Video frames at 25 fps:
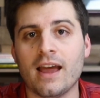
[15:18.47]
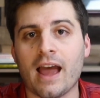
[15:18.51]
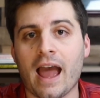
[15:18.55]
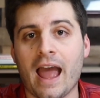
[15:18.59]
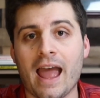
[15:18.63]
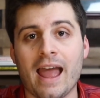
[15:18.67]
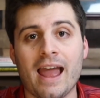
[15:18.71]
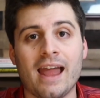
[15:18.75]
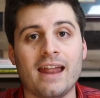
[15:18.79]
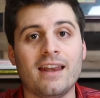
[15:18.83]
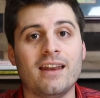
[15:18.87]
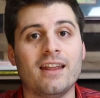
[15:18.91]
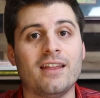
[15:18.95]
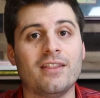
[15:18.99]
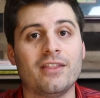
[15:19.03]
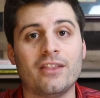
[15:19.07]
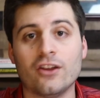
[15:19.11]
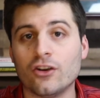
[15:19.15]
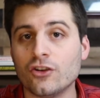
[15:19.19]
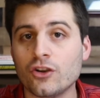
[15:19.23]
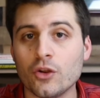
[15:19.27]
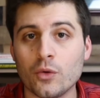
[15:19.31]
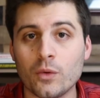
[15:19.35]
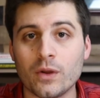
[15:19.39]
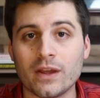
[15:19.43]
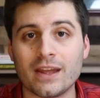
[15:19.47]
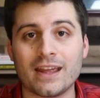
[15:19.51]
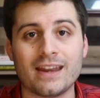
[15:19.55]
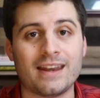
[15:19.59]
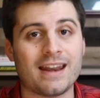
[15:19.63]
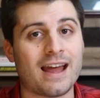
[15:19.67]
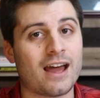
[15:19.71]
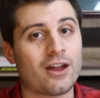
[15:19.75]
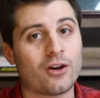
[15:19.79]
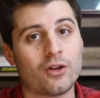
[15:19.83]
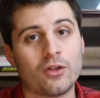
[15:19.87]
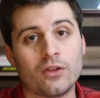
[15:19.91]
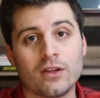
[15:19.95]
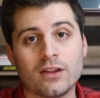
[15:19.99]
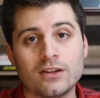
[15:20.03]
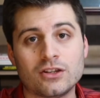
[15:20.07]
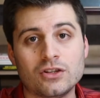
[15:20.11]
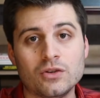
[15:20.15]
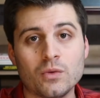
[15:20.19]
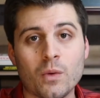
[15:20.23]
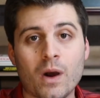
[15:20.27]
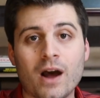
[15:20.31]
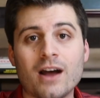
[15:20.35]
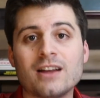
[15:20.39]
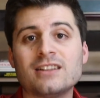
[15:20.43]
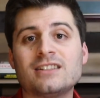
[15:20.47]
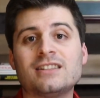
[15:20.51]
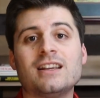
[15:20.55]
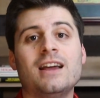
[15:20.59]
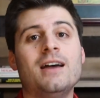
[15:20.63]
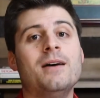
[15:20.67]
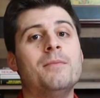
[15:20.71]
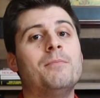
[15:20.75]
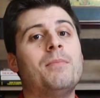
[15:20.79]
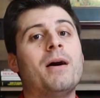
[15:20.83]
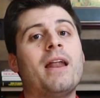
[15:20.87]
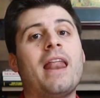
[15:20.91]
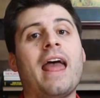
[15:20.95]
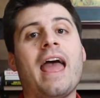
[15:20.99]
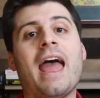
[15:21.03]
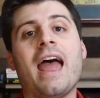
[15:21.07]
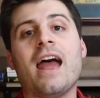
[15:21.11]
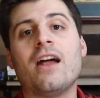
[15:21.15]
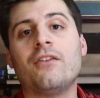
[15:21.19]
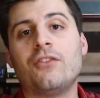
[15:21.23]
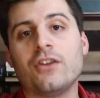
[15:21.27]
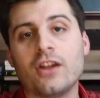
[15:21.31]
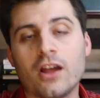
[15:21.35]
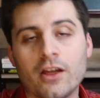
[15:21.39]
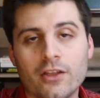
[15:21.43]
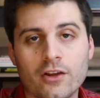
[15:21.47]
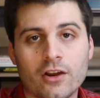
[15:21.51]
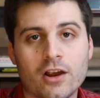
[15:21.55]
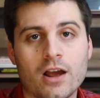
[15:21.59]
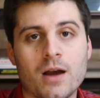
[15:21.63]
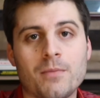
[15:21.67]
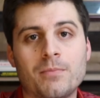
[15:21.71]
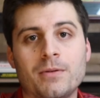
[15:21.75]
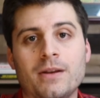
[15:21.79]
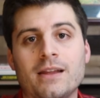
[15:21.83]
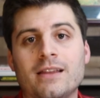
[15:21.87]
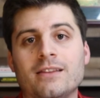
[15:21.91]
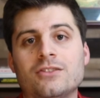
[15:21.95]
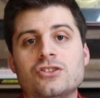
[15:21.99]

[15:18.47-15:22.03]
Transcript: And they're doing it not only to us, but every other company.